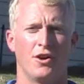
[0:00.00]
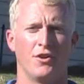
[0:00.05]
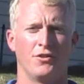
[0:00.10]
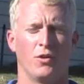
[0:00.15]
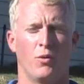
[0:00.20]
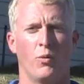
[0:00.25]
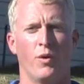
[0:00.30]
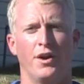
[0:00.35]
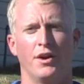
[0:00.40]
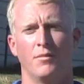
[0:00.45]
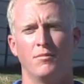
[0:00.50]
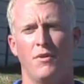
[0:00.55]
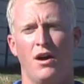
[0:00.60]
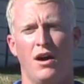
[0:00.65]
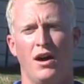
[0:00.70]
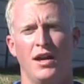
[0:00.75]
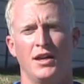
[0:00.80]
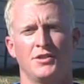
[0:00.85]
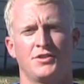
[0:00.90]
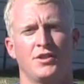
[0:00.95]
during the winter
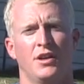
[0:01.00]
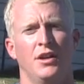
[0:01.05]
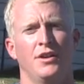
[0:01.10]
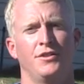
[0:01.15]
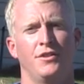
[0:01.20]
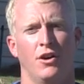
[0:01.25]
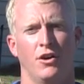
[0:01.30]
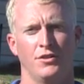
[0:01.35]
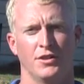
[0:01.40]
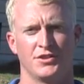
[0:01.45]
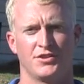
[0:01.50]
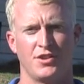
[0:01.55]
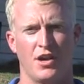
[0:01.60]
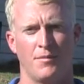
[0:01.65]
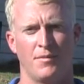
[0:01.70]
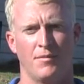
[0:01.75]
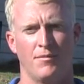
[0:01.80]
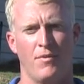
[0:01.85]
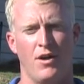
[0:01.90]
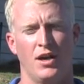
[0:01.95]
months, during the
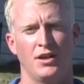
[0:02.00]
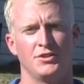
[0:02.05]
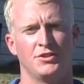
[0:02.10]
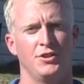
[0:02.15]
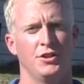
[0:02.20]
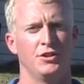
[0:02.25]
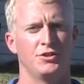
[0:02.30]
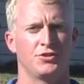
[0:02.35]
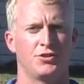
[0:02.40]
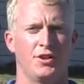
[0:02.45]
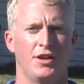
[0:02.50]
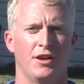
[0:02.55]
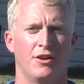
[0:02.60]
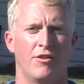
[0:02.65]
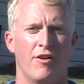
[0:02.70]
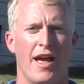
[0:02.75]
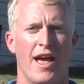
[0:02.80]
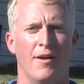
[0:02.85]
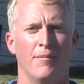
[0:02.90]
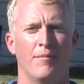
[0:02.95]
summer months, usually
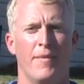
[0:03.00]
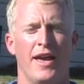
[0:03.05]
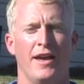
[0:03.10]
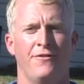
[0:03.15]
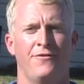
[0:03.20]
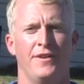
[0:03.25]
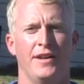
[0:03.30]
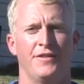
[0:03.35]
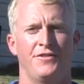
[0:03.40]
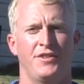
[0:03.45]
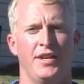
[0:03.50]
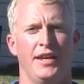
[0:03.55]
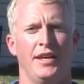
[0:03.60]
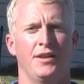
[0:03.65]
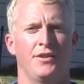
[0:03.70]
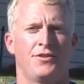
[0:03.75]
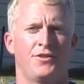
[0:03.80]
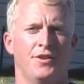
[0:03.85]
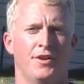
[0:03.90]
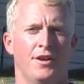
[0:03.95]
around May
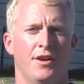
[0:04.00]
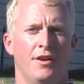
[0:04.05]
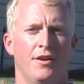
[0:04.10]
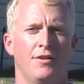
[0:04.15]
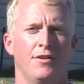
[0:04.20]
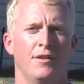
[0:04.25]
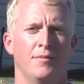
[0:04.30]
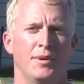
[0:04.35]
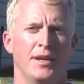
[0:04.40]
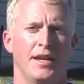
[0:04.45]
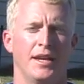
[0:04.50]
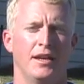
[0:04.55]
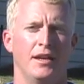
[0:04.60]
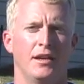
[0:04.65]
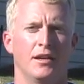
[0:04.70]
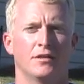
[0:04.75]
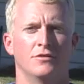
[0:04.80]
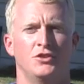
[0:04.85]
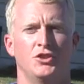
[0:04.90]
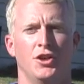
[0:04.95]
15th to the
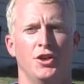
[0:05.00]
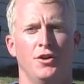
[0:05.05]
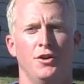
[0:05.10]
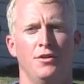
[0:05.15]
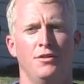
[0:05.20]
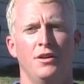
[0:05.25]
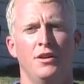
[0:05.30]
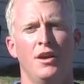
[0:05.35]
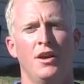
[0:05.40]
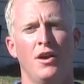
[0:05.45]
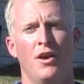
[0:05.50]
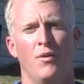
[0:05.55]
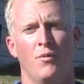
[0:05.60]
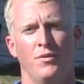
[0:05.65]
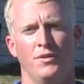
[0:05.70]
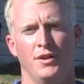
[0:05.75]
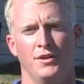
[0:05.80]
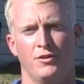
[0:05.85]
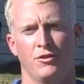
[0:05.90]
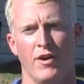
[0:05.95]
beginning of June,
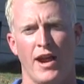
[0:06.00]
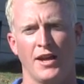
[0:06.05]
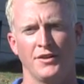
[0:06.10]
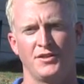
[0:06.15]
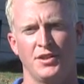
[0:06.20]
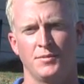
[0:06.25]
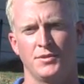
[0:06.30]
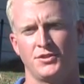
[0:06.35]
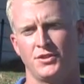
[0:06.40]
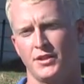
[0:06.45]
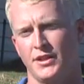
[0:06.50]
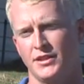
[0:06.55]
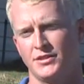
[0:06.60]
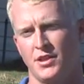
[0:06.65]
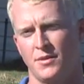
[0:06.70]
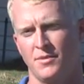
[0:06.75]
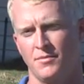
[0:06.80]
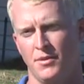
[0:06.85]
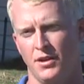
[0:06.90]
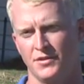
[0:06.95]
when the ground temperature
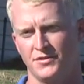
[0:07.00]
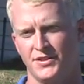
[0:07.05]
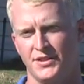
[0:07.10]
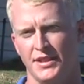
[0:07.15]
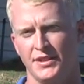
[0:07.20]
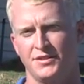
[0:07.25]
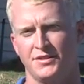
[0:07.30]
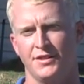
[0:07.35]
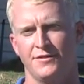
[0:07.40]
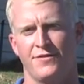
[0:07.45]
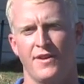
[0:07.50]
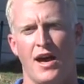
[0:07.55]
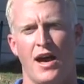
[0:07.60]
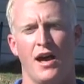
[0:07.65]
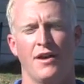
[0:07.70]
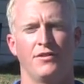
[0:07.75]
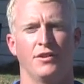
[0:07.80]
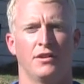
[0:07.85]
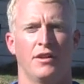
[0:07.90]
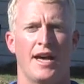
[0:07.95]
gets up above
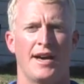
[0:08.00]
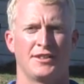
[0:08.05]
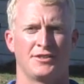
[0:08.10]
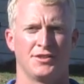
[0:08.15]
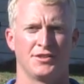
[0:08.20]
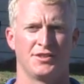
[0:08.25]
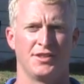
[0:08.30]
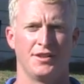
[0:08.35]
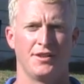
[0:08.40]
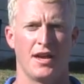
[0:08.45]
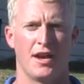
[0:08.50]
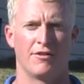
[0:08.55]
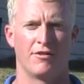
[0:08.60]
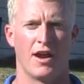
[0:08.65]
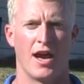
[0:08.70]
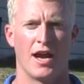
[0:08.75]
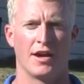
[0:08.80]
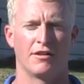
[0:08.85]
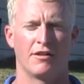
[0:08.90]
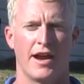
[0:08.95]
65, you'll actually see that
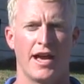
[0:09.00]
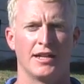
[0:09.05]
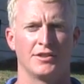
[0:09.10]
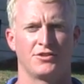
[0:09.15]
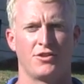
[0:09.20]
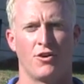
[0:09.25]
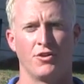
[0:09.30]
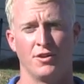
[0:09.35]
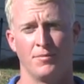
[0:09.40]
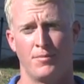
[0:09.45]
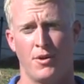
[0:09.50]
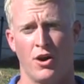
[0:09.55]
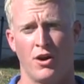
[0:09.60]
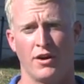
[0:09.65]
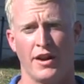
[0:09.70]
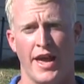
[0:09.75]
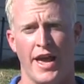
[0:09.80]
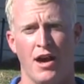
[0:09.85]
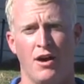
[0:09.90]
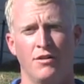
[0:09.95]
ryegrass start to
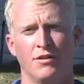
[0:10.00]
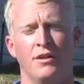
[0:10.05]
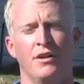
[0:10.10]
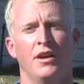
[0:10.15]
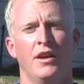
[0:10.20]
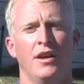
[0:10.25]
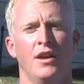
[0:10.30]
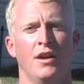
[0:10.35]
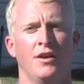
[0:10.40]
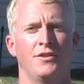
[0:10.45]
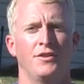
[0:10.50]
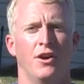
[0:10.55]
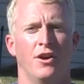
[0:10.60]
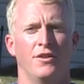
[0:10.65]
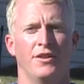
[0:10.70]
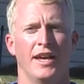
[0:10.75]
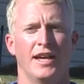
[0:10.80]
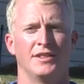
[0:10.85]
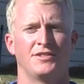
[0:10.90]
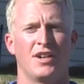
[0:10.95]
burn out.
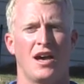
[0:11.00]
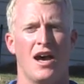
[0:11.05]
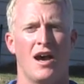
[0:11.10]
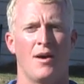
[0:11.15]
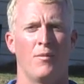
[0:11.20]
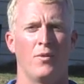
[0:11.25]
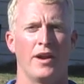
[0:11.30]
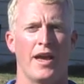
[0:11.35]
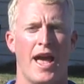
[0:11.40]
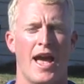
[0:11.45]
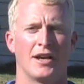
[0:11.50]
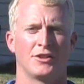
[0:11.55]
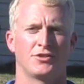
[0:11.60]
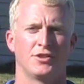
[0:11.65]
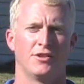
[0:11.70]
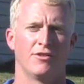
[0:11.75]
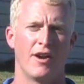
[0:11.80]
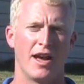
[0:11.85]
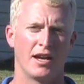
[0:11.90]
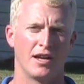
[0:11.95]
During that time, we
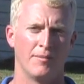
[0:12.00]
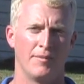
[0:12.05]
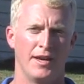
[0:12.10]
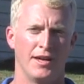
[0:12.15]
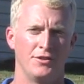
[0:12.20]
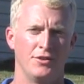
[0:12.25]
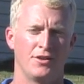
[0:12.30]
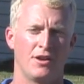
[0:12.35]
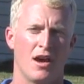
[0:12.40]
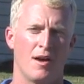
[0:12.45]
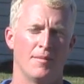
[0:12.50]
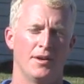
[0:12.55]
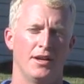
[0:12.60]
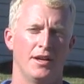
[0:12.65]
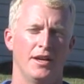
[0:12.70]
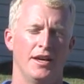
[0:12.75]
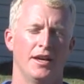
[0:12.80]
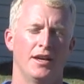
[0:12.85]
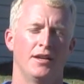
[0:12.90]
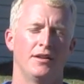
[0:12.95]
actually recommend you
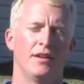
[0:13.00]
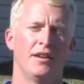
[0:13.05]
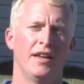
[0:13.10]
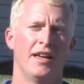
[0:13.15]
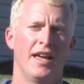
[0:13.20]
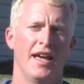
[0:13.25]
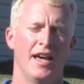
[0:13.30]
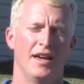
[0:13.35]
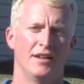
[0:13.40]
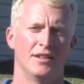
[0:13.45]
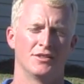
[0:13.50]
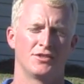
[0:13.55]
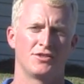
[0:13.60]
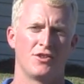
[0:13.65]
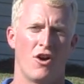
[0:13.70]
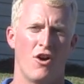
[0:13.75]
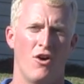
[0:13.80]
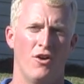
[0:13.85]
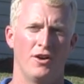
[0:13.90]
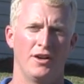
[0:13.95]
coming in and
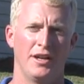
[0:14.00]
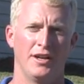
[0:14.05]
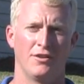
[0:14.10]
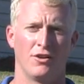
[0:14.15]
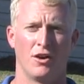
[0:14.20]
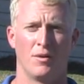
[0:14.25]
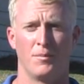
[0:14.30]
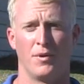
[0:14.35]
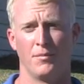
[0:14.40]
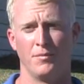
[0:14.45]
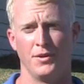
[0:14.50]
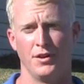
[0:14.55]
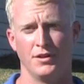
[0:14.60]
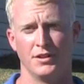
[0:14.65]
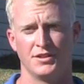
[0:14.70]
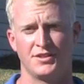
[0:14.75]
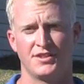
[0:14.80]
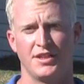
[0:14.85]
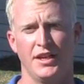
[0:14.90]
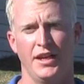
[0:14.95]
installing either a
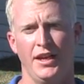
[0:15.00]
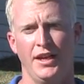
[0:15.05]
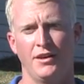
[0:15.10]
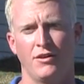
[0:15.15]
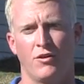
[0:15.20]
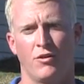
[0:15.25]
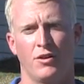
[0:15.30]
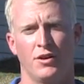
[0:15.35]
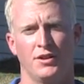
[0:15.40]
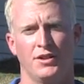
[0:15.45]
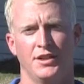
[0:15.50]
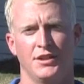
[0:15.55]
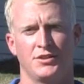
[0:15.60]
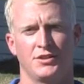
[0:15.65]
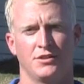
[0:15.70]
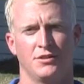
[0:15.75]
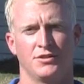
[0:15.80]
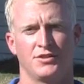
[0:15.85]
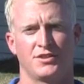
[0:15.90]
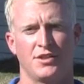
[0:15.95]
Bermuda seed or
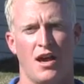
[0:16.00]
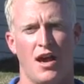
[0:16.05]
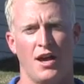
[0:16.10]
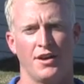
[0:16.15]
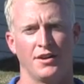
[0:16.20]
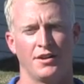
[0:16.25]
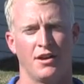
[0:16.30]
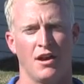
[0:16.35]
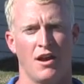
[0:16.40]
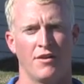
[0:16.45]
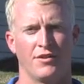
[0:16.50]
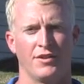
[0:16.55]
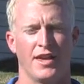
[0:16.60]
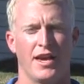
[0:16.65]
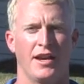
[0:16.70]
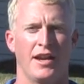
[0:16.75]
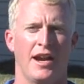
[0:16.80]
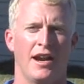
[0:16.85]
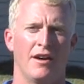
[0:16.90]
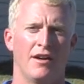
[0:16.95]
additional sod to cover
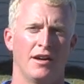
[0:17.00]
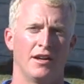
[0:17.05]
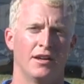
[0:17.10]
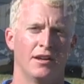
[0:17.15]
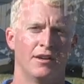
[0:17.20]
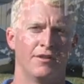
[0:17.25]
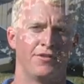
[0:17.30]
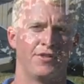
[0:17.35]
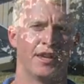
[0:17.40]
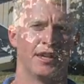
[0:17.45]
that area if